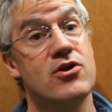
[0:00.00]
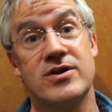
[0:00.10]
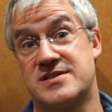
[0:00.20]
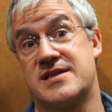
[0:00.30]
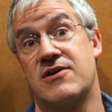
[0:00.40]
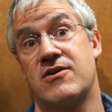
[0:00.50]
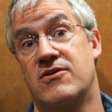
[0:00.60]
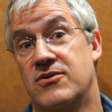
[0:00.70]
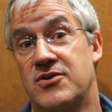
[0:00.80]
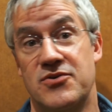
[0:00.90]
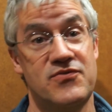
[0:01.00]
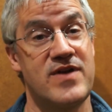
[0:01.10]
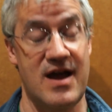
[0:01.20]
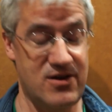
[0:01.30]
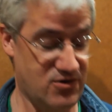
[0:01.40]
You're hysterical.
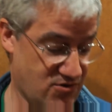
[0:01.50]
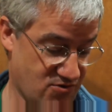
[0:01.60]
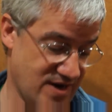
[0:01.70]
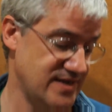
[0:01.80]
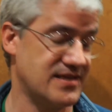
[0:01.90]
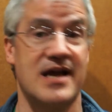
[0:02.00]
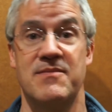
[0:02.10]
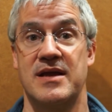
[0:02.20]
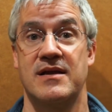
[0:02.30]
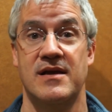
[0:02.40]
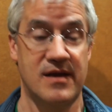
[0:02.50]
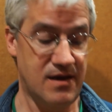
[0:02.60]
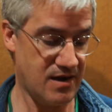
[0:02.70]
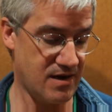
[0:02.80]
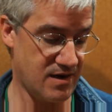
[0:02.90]
You've got great timing.
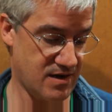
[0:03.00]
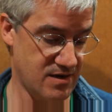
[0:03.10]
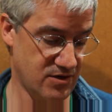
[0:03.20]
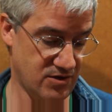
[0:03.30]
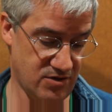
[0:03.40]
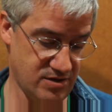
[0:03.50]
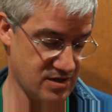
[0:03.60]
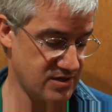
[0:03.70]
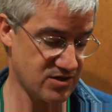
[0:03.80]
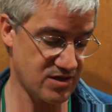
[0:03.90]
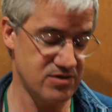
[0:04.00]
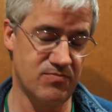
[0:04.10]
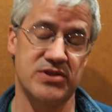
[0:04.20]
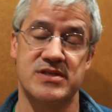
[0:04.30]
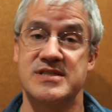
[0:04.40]
I thought
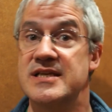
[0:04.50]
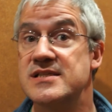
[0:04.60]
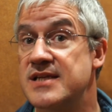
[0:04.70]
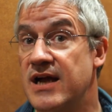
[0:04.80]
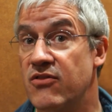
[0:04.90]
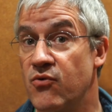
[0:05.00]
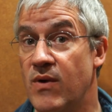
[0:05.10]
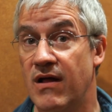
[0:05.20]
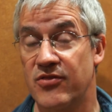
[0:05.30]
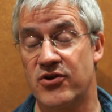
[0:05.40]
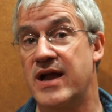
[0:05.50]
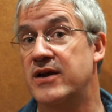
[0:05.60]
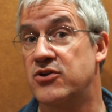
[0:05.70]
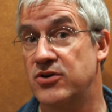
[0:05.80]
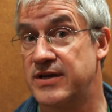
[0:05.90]
you put the scenes together well. I thought you
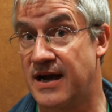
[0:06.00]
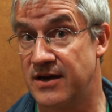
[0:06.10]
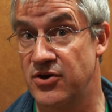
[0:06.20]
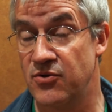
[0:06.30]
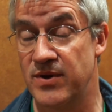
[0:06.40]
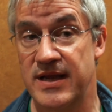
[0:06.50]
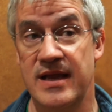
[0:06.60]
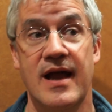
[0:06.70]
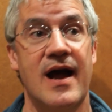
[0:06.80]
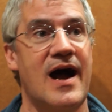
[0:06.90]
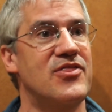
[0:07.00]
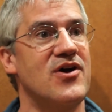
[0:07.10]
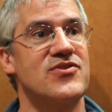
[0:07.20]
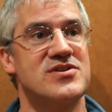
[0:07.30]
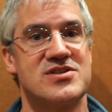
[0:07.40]
had good continuity. I
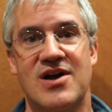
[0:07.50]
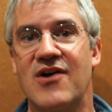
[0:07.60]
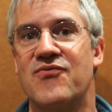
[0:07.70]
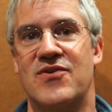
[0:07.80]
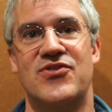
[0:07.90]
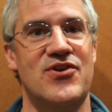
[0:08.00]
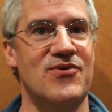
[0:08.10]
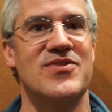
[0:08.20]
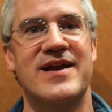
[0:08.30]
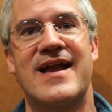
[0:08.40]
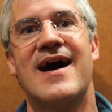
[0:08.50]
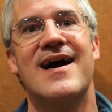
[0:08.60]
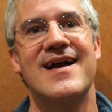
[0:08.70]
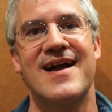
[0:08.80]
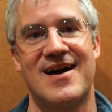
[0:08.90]
thought the stuff with you and the
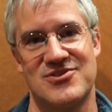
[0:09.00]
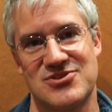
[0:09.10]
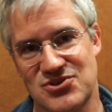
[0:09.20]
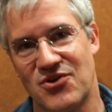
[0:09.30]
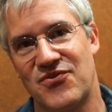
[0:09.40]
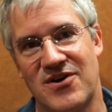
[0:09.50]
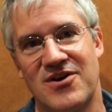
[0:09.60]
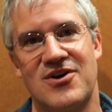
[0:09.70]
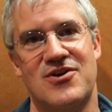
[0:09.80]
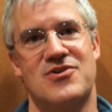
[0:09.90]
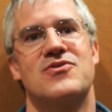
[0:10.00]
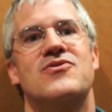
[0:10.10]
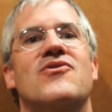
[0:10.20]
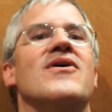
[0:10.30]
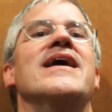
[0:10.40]
guy on the sofa,
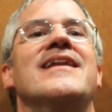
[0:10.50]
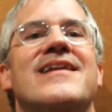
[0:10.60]
great.